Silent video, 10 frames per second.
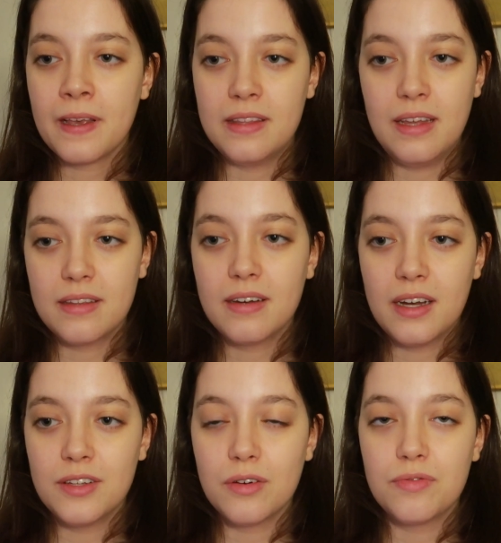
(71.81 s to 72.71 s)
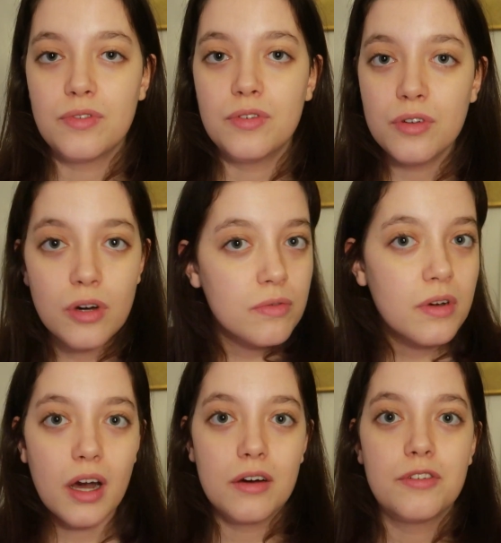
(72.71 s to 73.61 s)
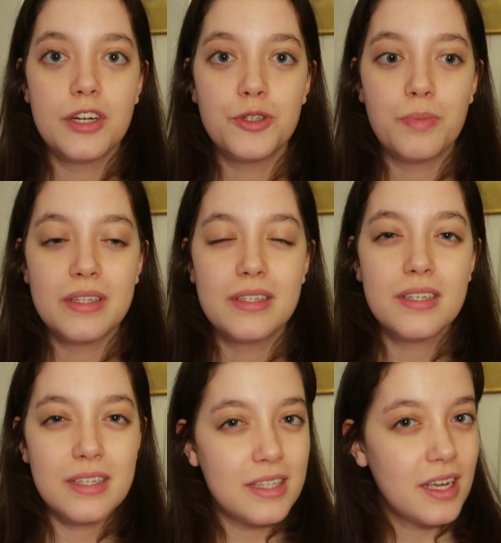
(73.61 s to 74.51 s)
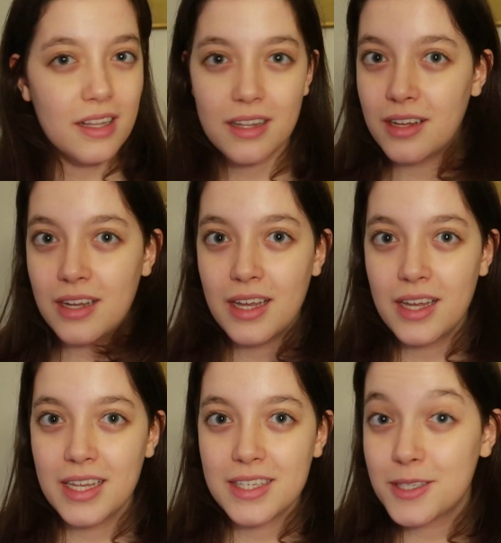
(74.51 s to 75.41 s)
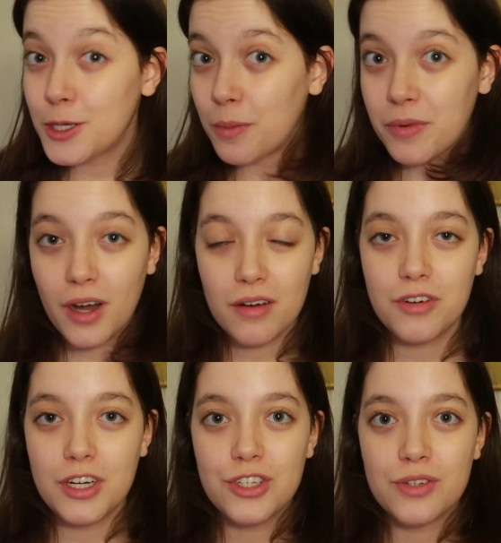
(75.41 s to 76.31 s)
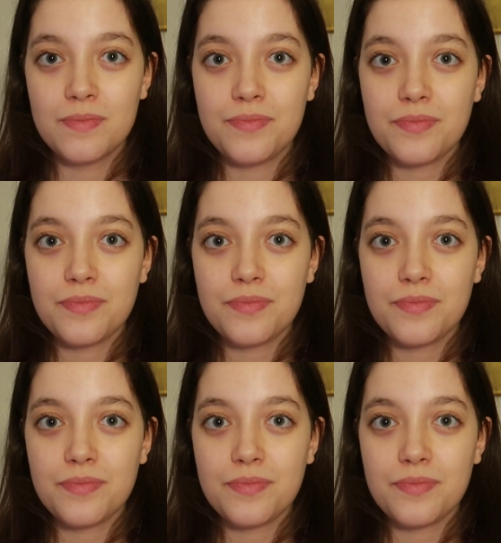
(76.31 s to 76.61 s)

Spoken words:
that kind of no coverage but still some coverage,